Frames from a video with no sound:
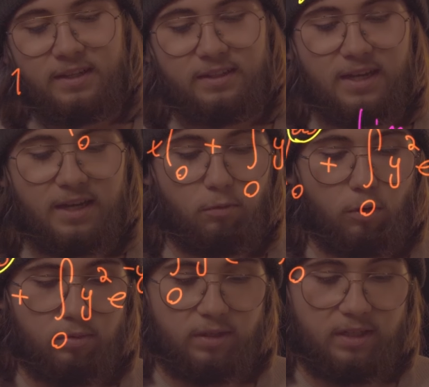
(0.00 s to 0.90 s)
Then
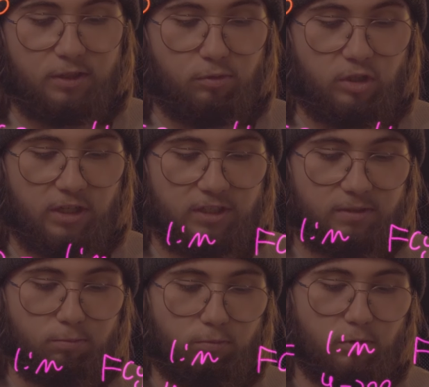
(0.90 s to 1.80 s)
what we did is we
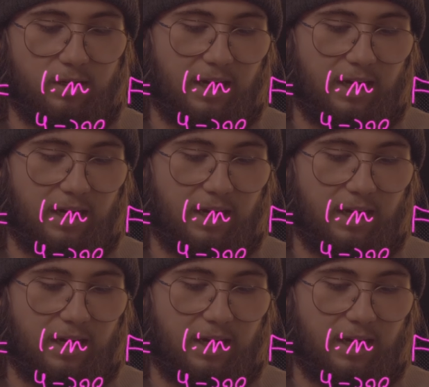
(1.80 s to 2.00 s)
just, well,